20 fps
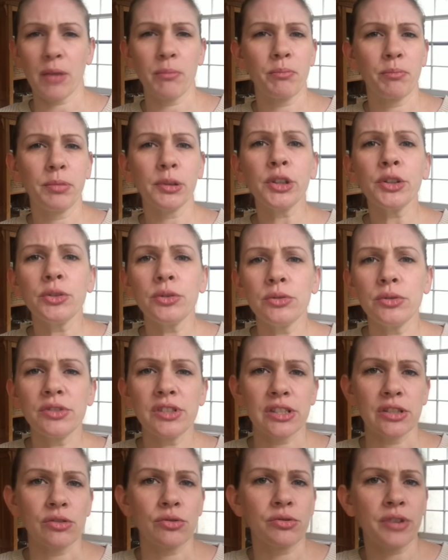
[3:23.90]
blues
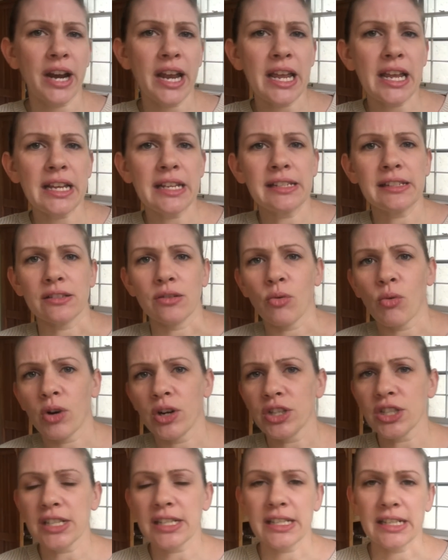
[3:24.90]
and grays and
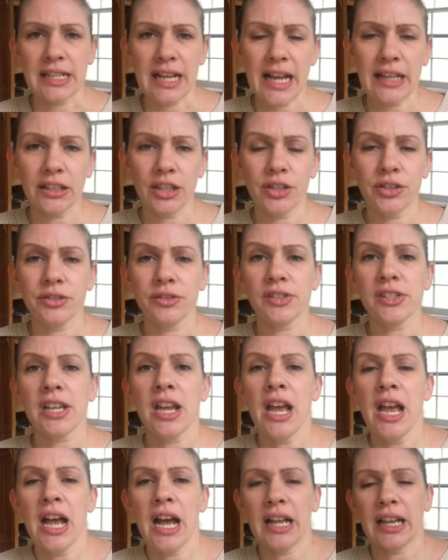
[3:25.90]
oranges and yellows,
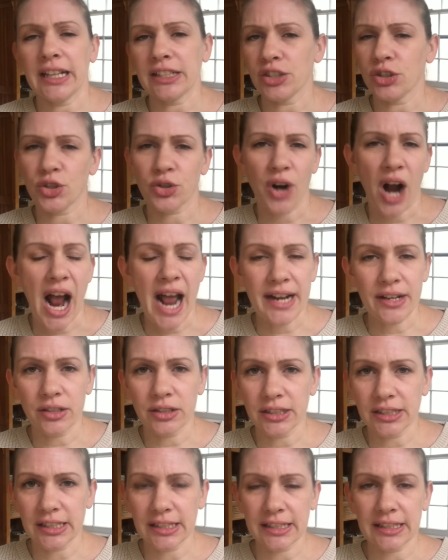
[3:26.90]
lots of
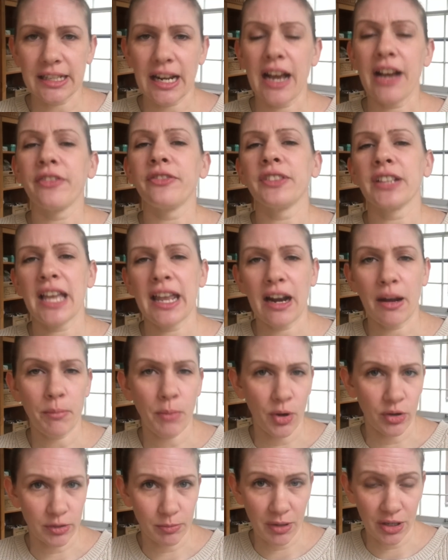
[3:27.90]
triangles and stuff. Again, I'll
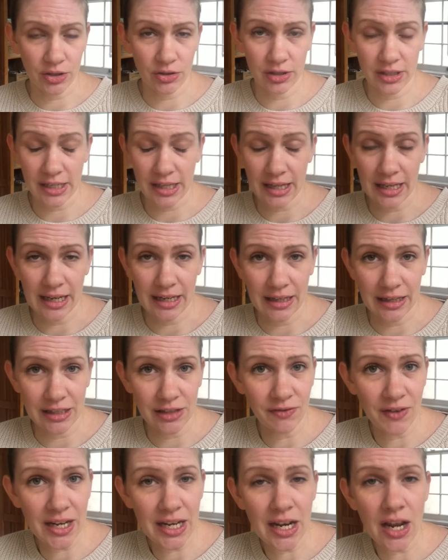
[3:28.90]
post pictures at the end of this
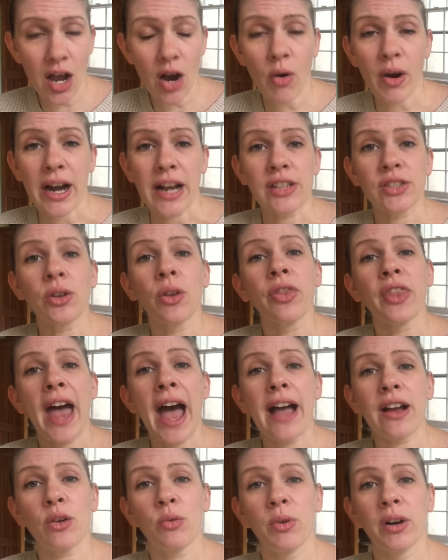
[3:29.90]
video, and I sold
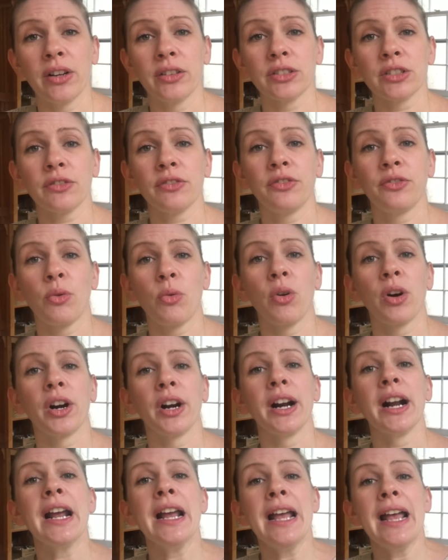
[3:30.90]
that quilt
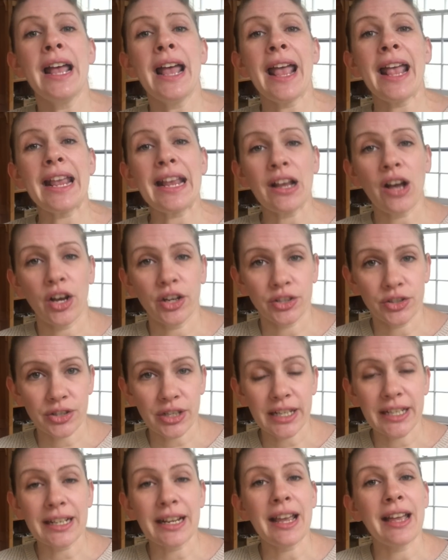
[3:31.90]
for
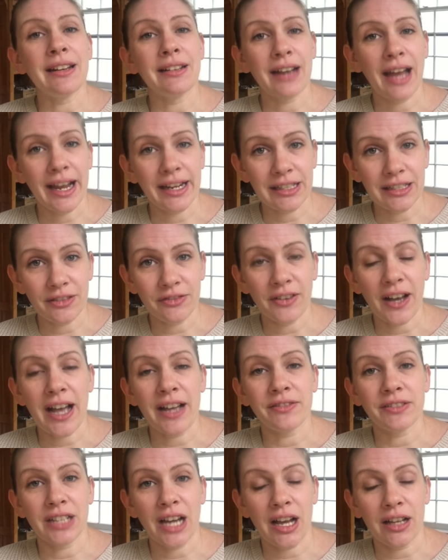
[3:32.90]

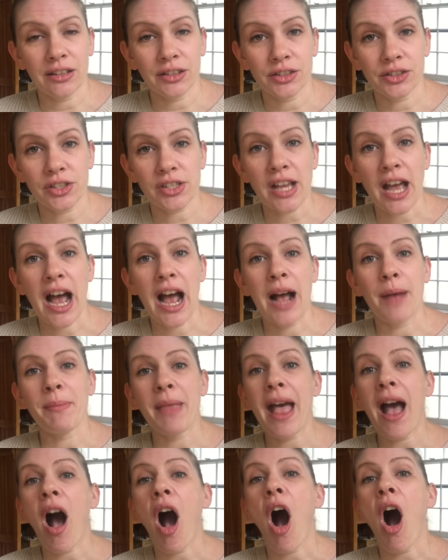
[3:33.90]
$895.
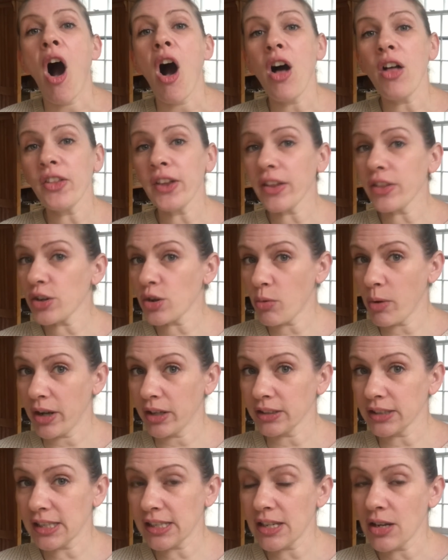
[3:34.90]
All the other
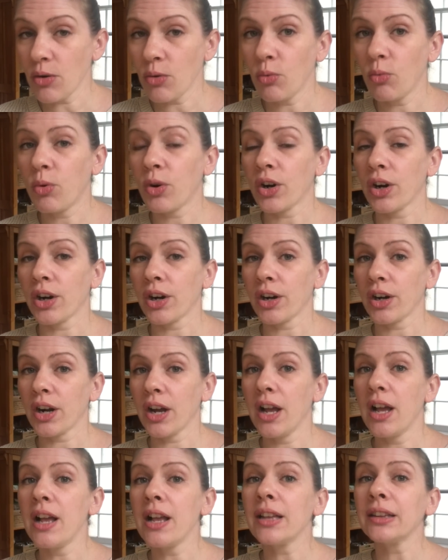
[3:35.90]
quilts were
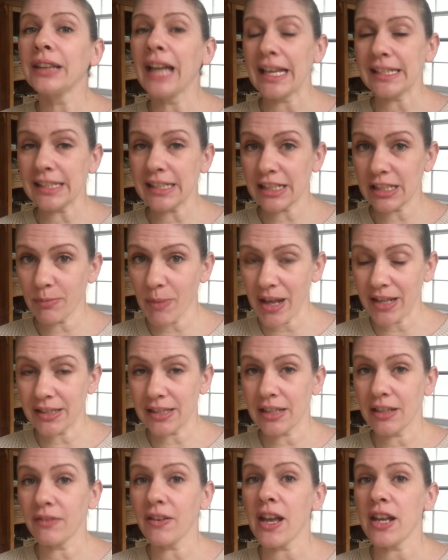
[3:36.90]
less
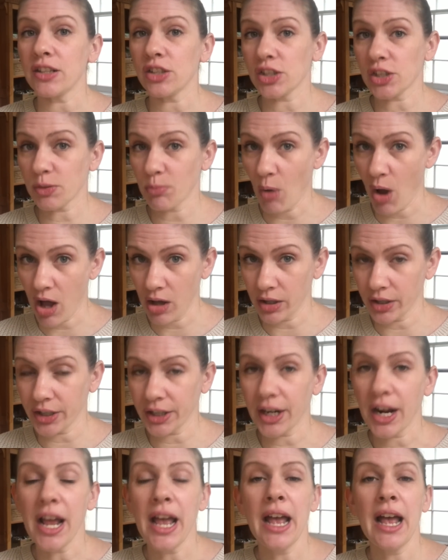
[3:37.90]
expensive and
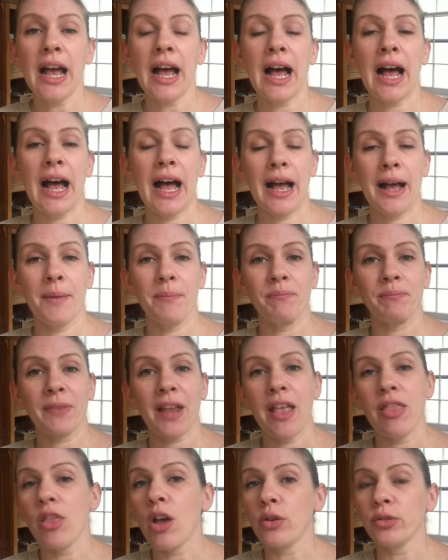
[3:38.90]
smaller,
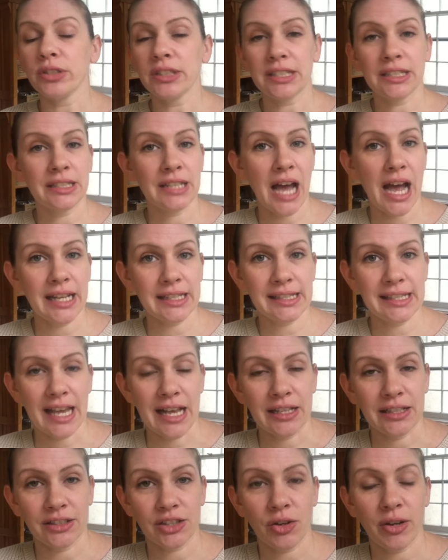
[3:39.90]
and those did not
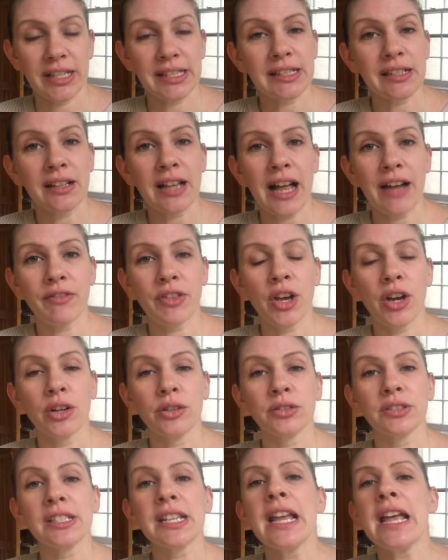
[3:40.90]
sell. So I still have
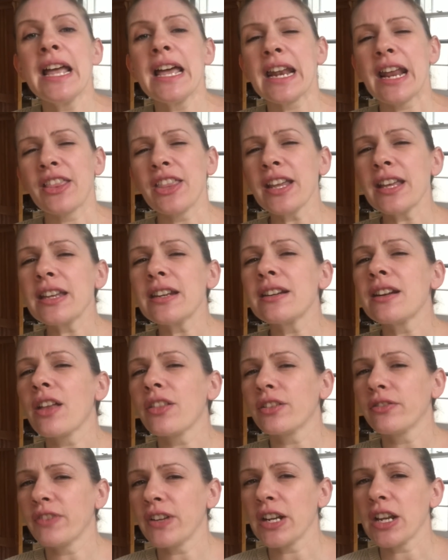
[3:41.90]
those, and I think in
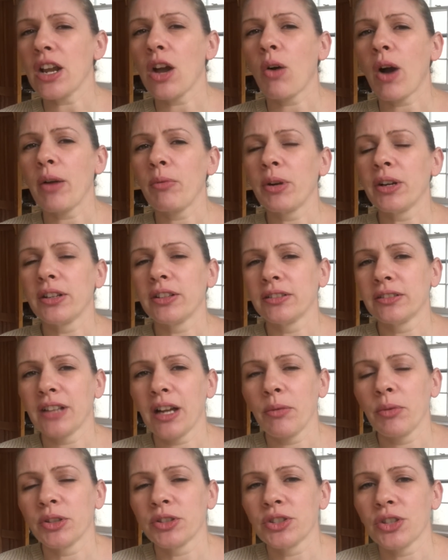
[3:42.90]
another video I
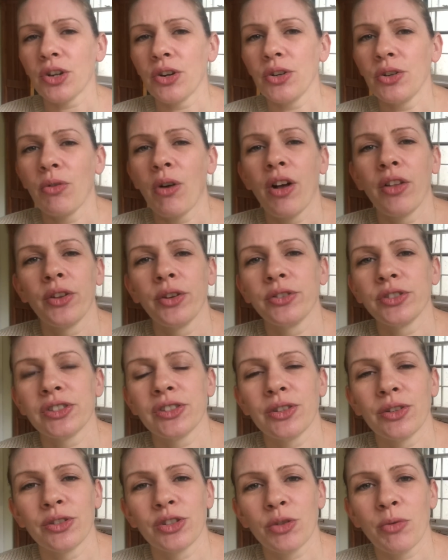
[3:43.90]
will show you all those
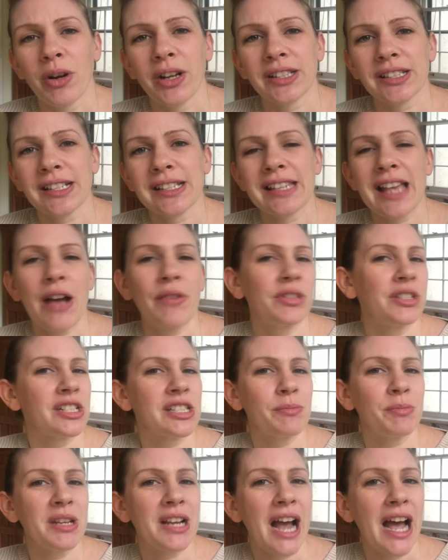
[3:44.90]
quilts because that would
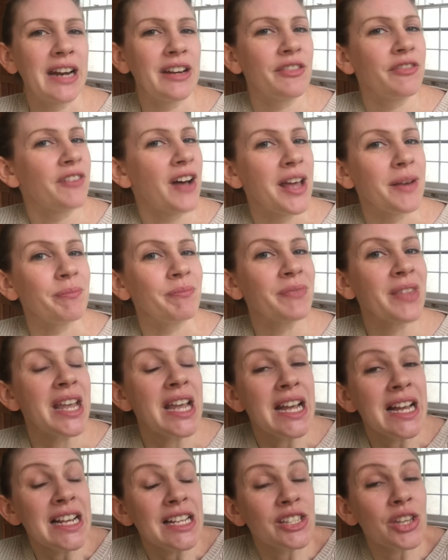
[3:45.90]
just be kind of fun.
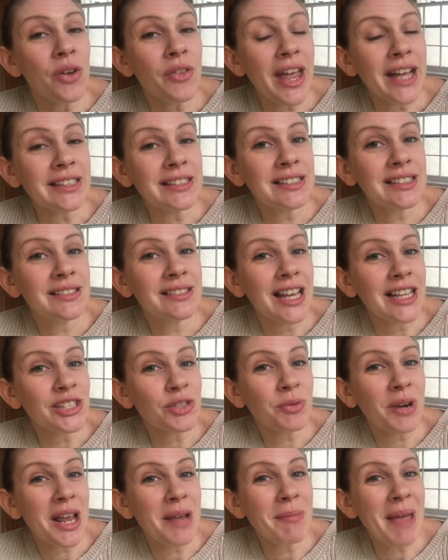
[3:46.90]
So that's
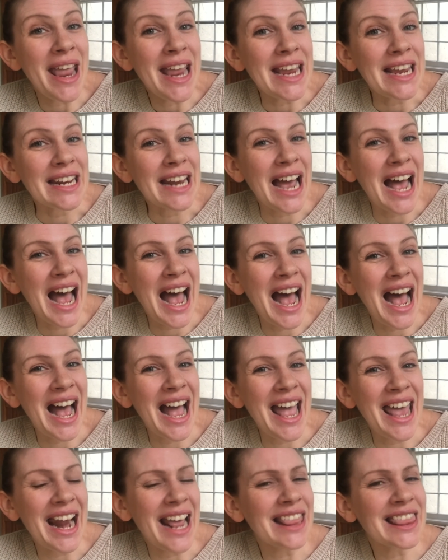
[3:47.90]
what I made,
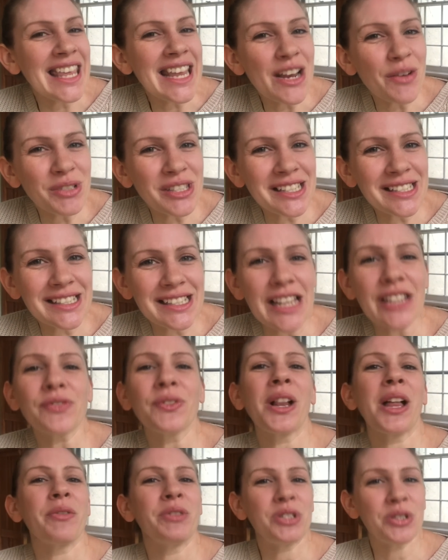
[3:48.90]
and I think it was successful.
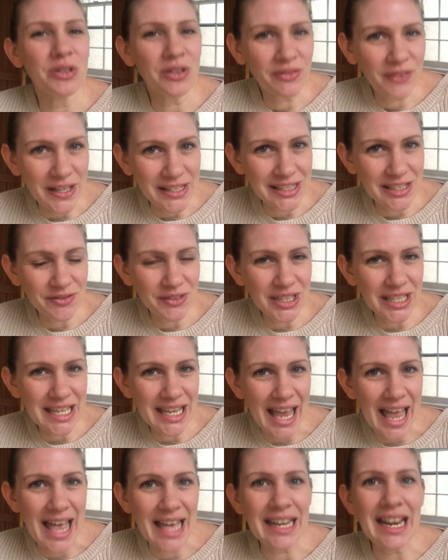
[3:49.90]
I would do the festival
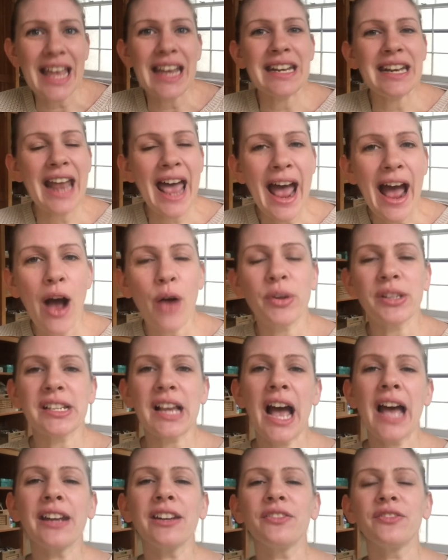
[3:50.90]
again, and now it's
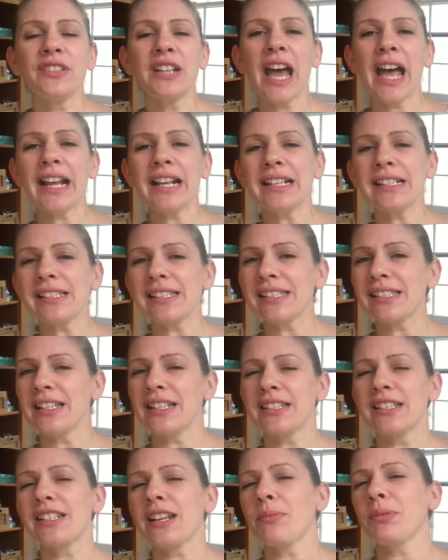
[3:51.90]
kind of nice.
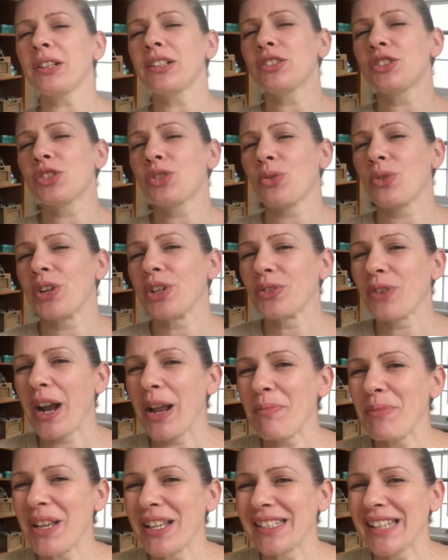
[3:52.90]
It's a double-edged sword,
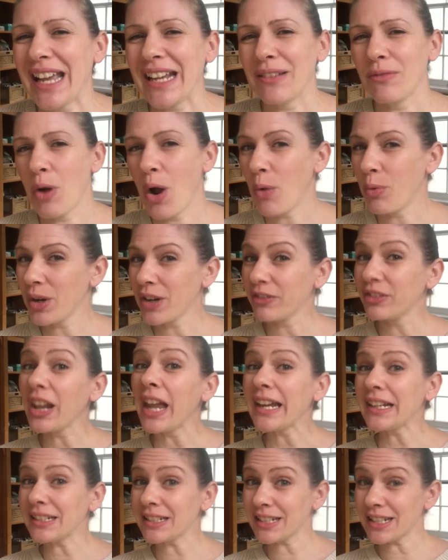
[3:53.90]
right? Because I would have
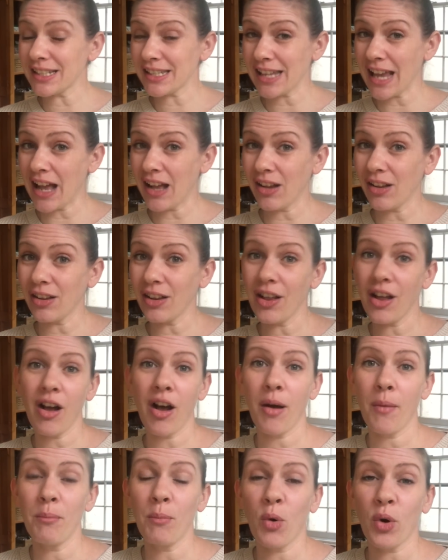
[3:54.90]
liked to sell
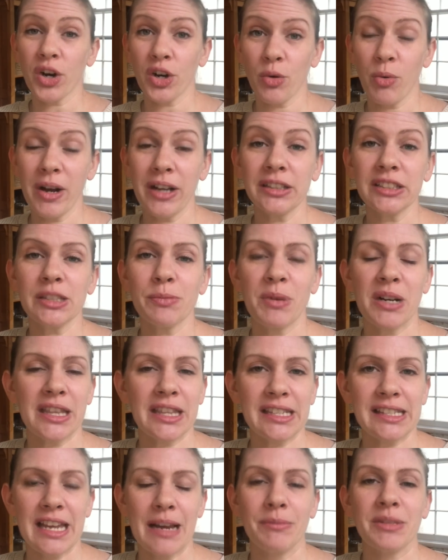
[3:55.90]
more quilts, but at
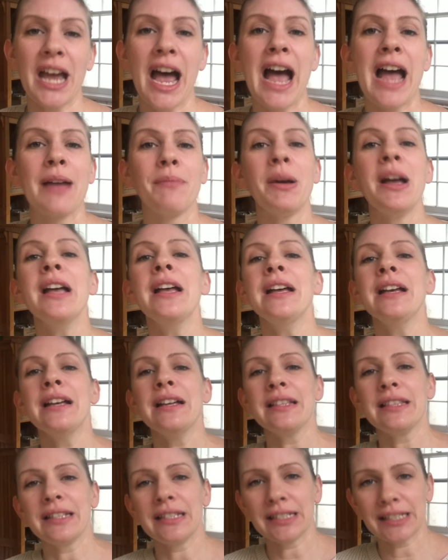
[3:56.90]
the same time,
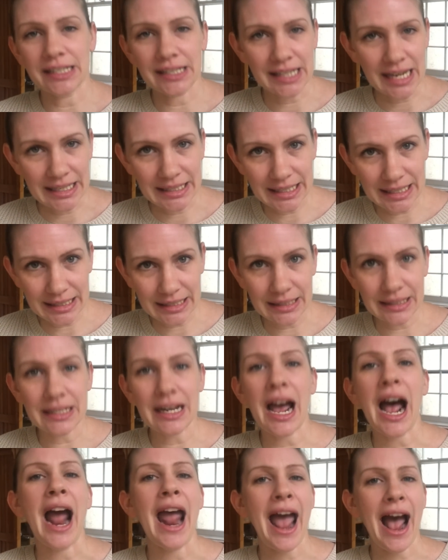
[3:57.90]
since I didn't,
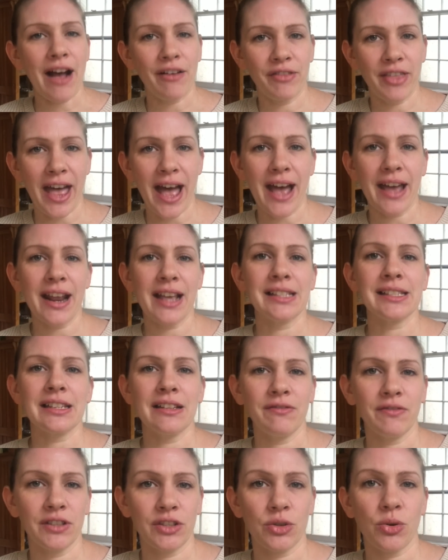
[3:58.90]
I have that as
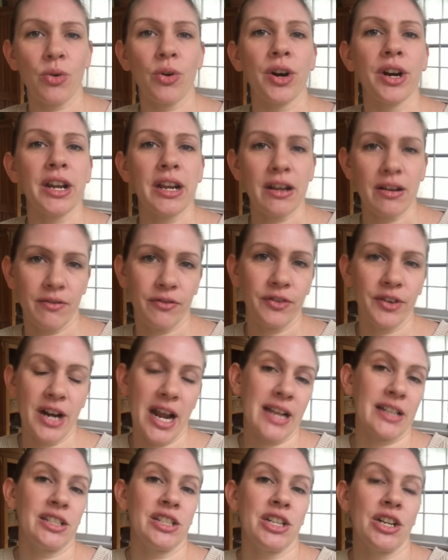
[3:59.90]
inventory for next